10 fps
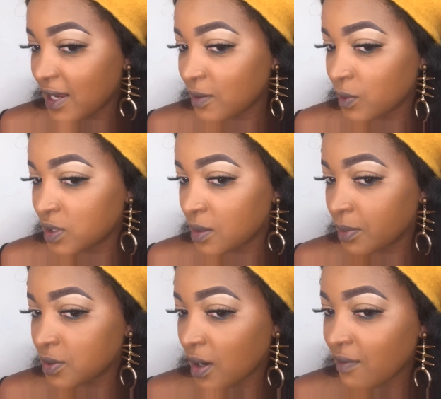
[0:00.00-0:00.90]
was
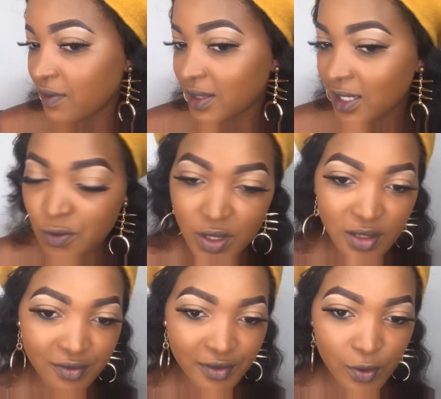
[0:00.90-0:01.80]
able to cover that with
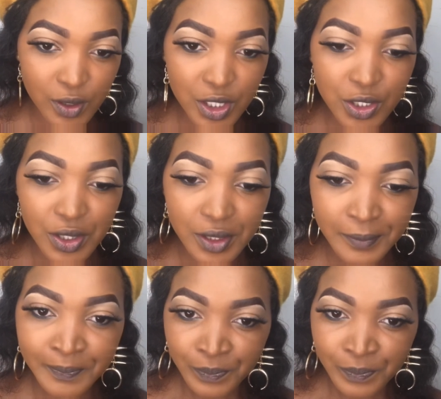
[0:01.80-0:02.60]
the foundation.